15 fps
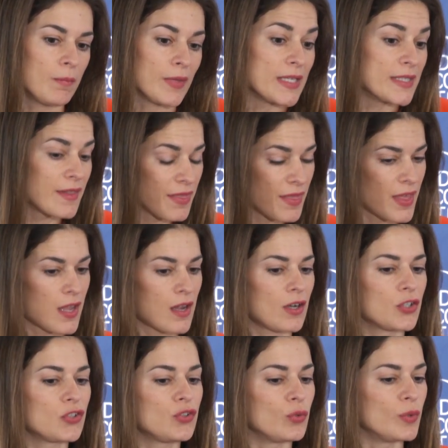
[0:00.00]
is
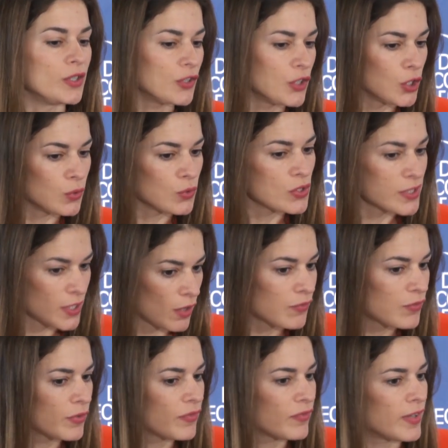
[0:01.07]
there to induce
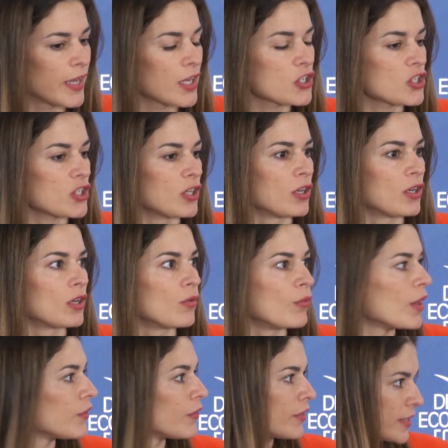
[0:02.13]
self-reflection
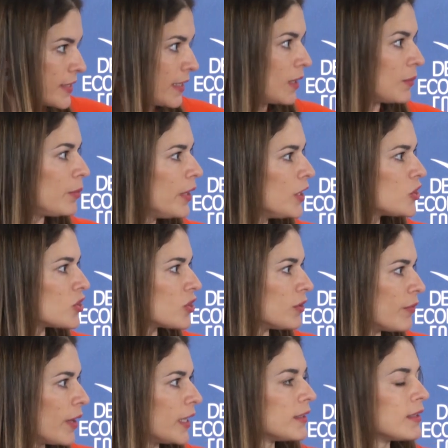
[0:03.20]
rather than celebration,
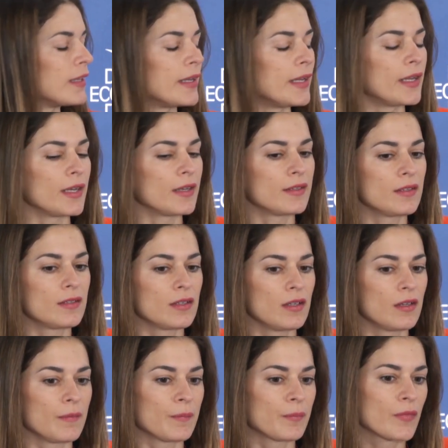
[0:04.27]
right? And
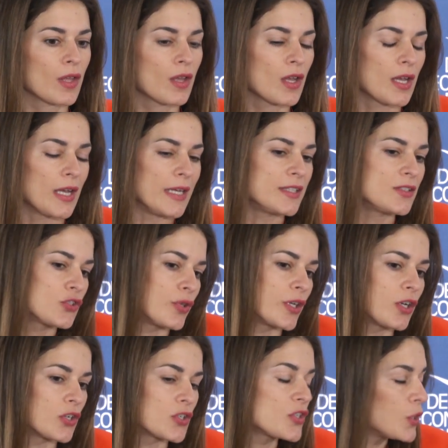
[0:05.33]
it
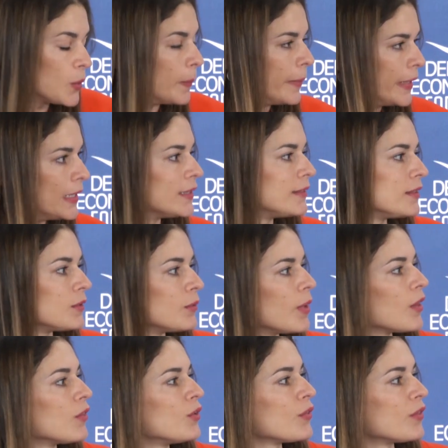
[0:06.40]
triggers humility
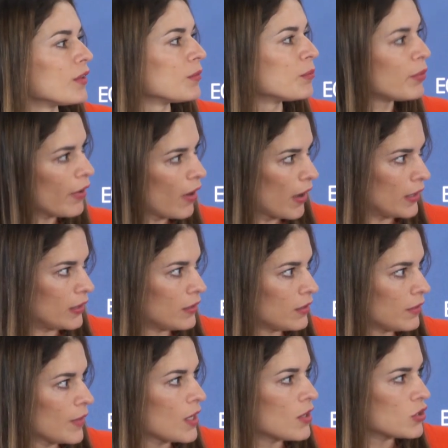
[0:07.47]
rather than pride.
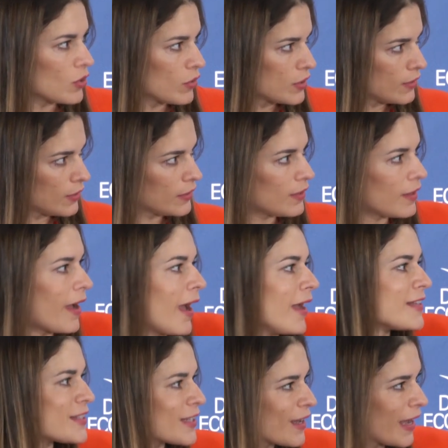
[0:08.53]
So
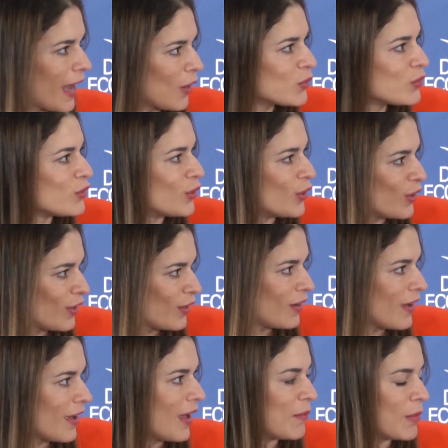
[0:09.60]
it's a counter
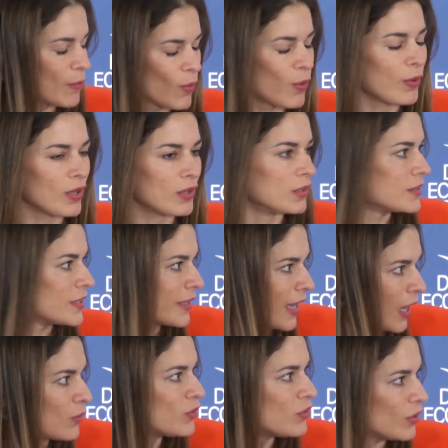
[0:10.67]
memorial, it's a
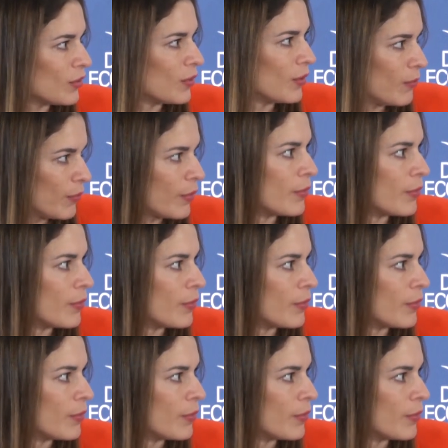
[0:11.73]
counter